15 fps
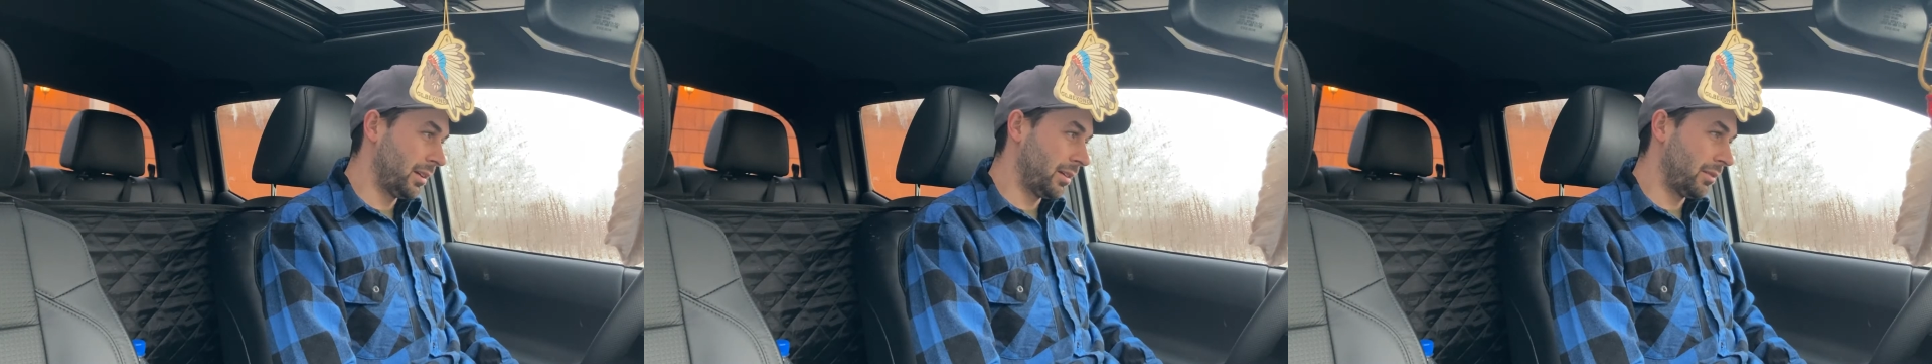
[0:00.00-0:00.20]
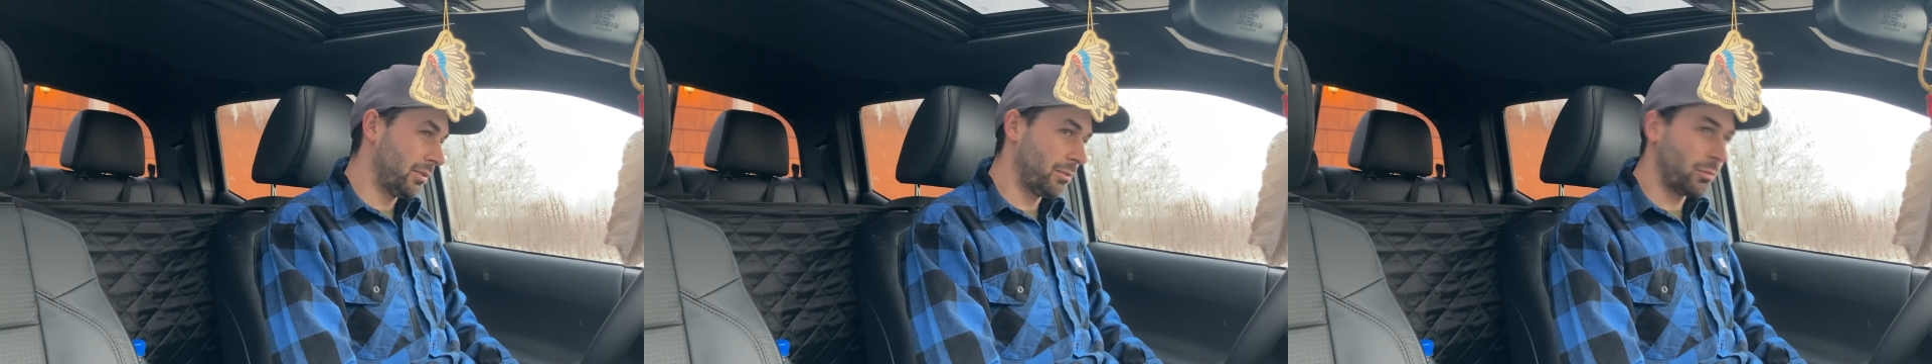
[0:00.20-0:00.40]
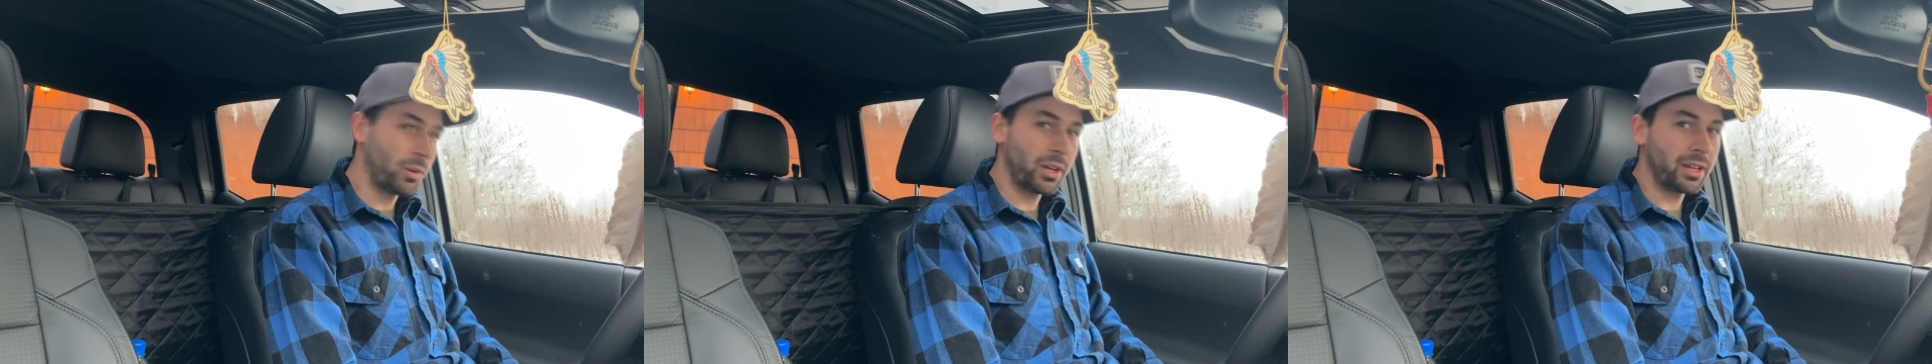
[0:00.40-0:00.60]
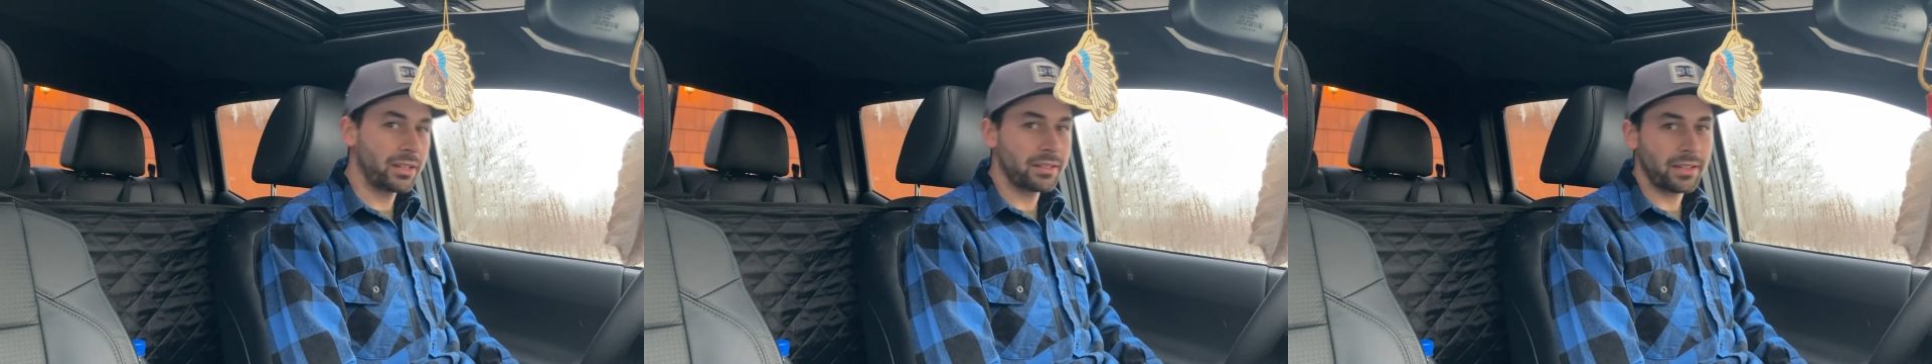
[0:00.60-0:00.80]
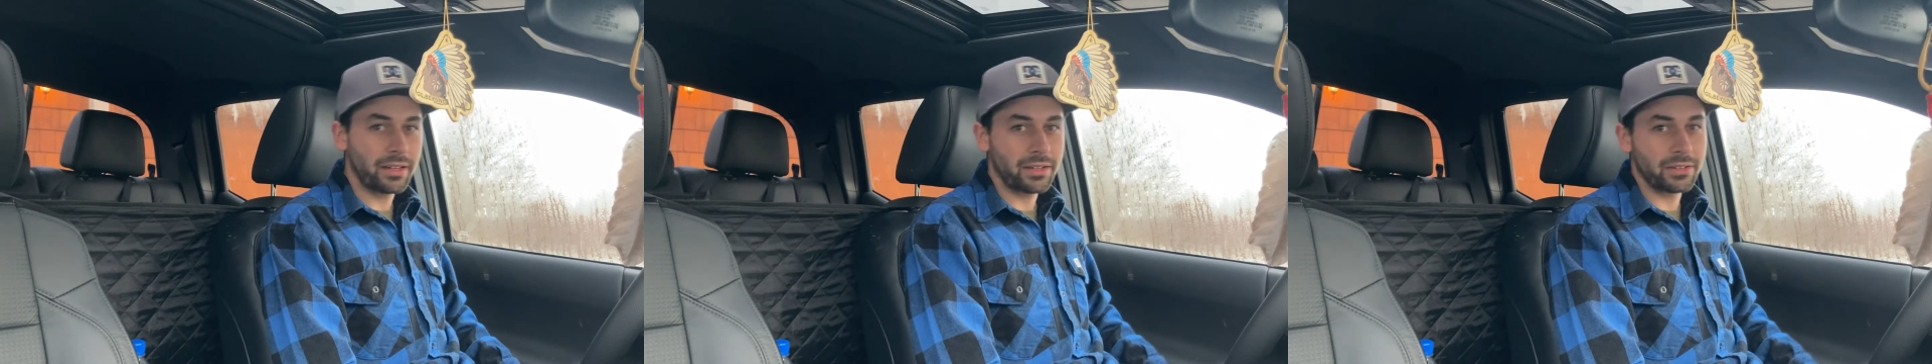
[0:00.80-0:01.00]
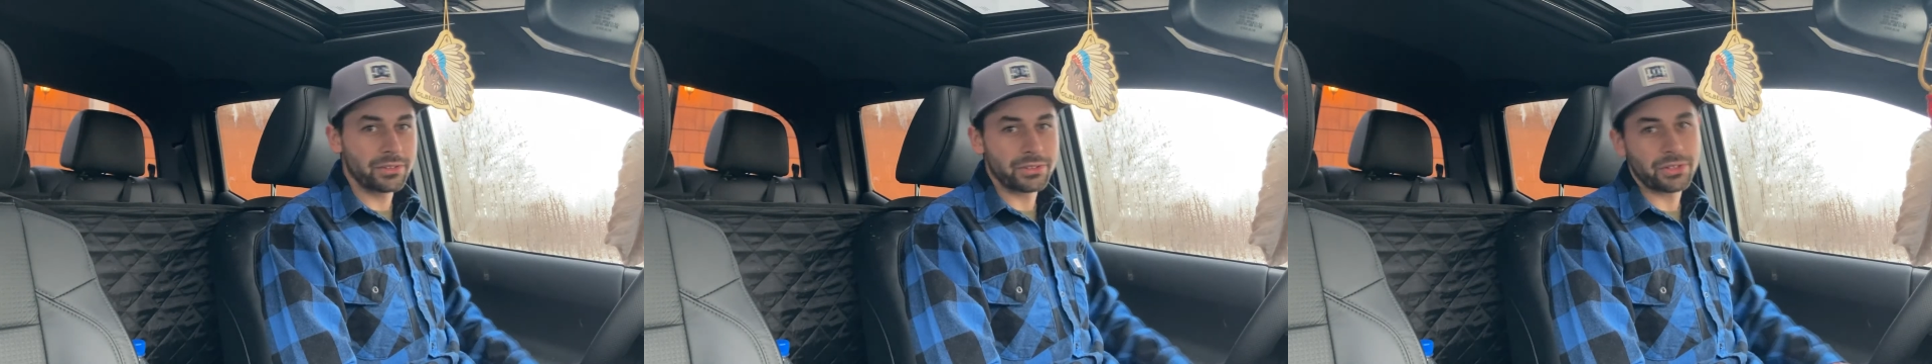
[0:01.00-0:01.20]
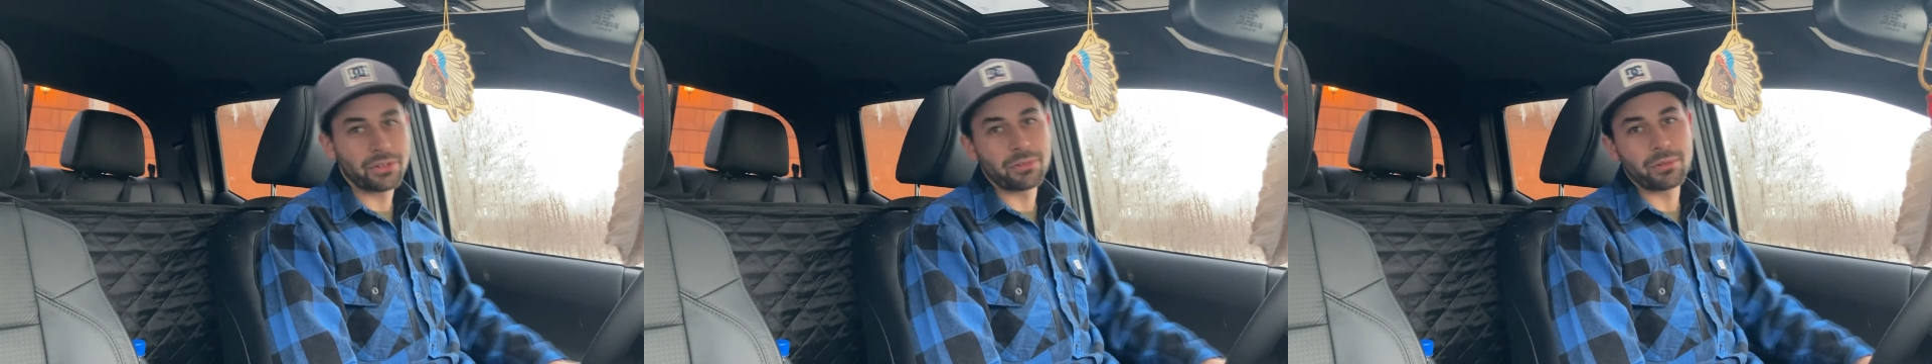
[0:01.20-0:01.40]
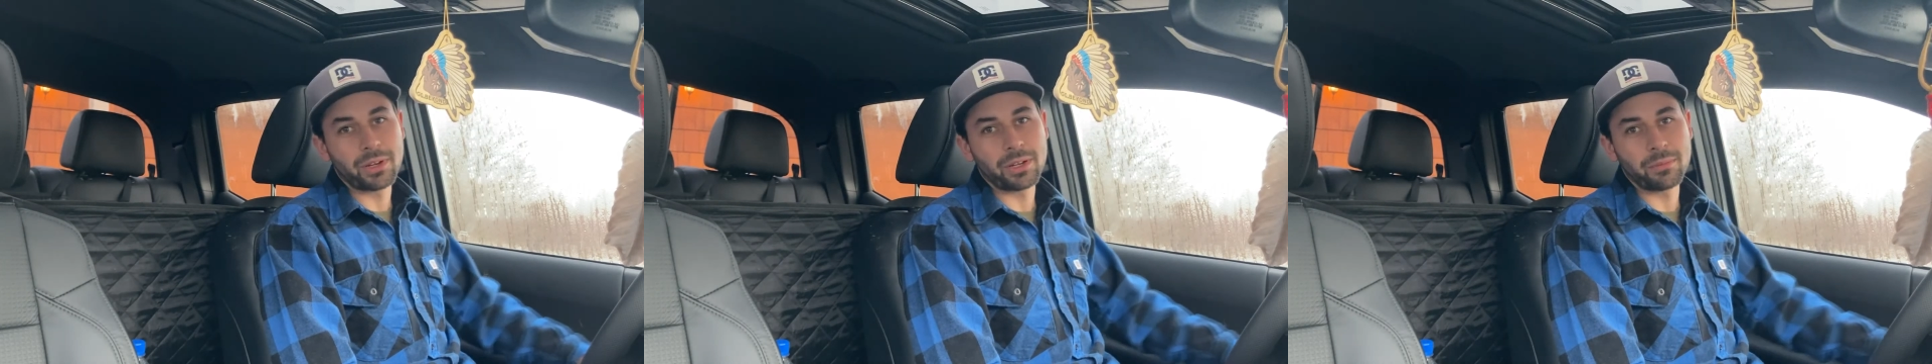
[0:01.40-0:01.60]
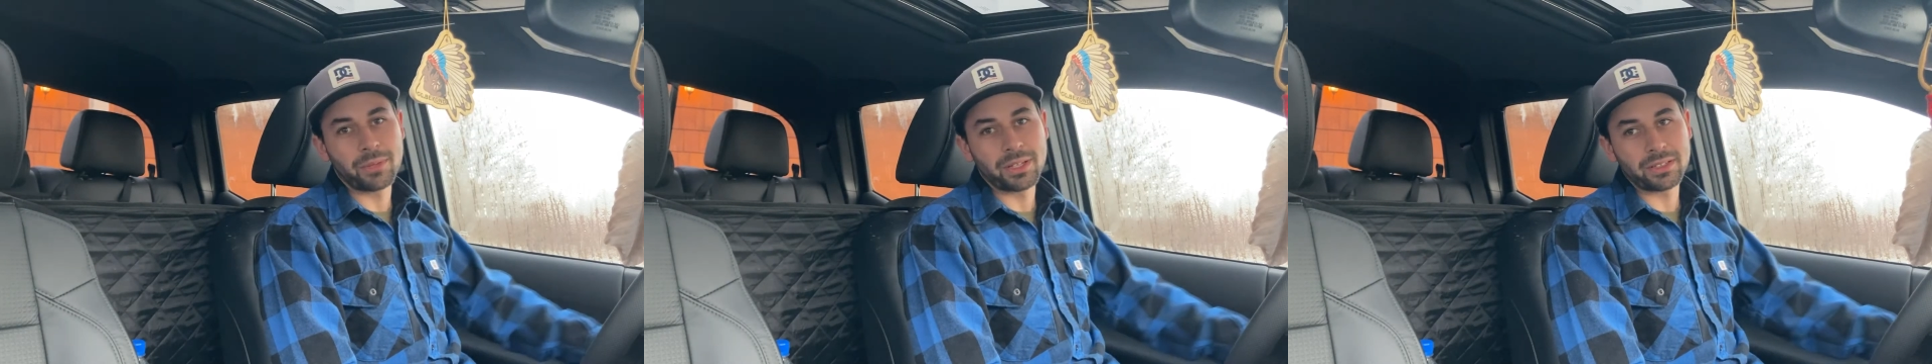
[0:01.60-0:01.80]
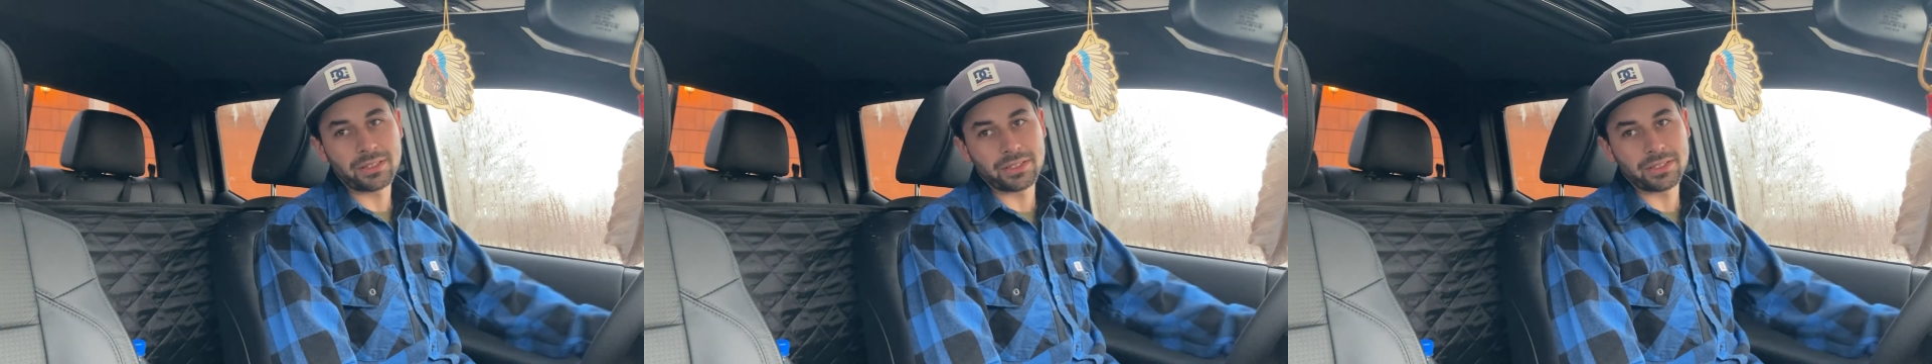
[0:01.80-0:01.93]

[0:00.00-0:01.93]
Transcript: From what I can tell, there's no way to make